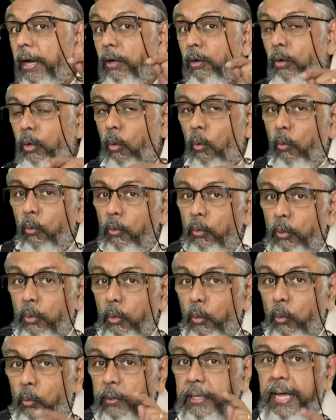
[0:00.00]
don't
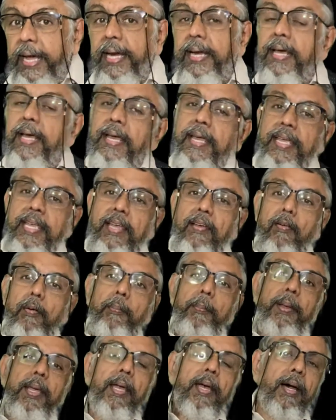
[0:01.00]
do that, he will
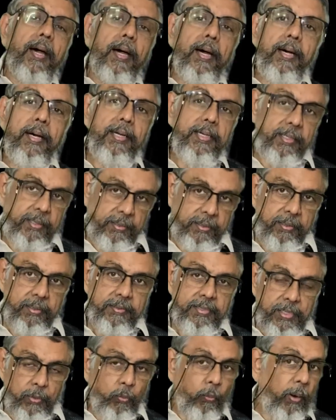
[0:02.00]
be hurt.
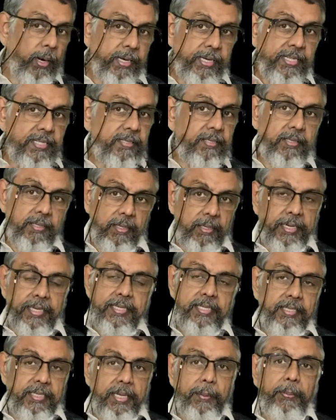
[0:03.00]
See, one is, let
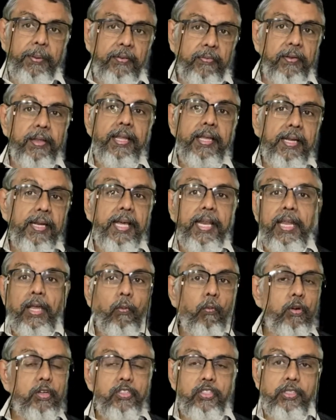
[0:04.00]
us keep it very clear, he
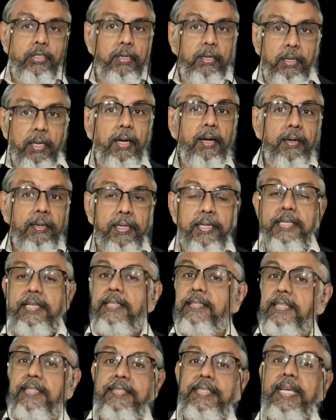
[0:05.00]
wants to learn.
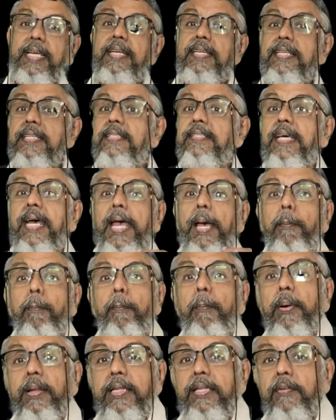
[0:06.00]
The second is the
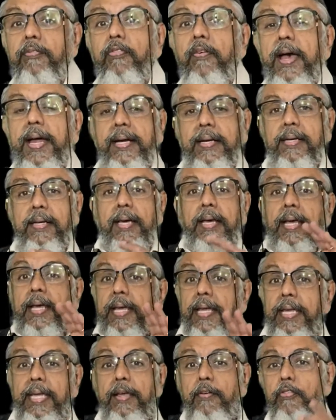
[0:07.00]
empathy factor.
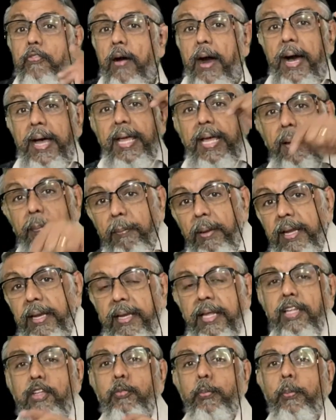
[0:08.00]
If I am in
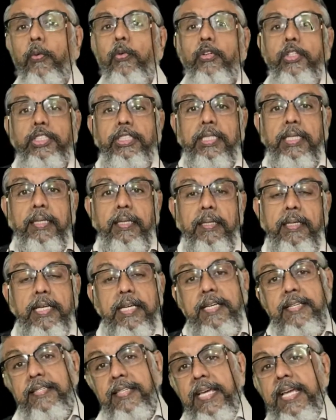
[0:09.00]
his position,
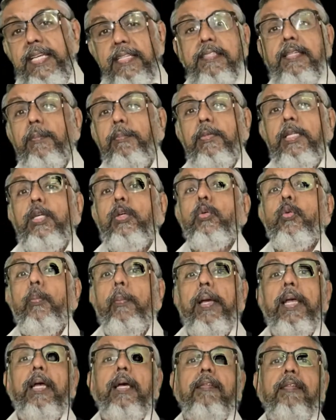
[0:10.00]
saying something to
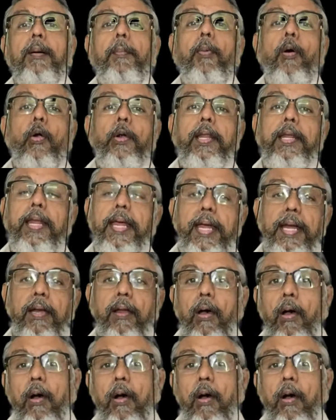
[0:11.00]
my subordinate